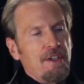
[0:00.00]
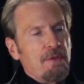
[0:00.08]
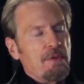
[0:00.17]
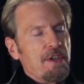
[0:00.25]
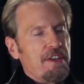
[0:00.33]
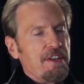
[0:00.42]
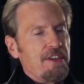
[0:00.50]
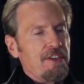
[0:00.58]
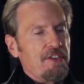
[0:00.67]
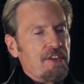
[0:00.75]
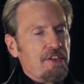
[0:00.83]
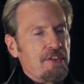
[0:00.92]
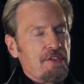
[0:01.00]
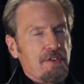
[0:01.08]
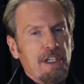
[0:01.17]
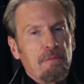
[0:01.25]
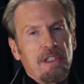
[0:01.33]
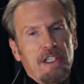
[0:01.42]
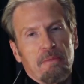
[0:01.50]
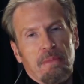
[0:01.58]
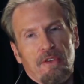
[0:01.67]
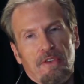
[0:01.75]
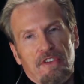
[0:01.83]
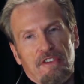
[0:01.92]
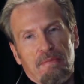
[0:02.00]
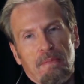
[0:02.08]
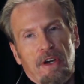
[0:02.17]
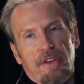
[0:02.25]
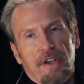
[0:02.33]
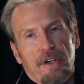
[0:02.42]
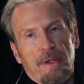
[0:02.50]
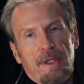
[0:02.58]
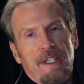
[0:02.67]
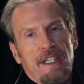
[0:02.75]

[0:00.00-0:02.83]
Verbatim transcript: with his extremely abusive mother,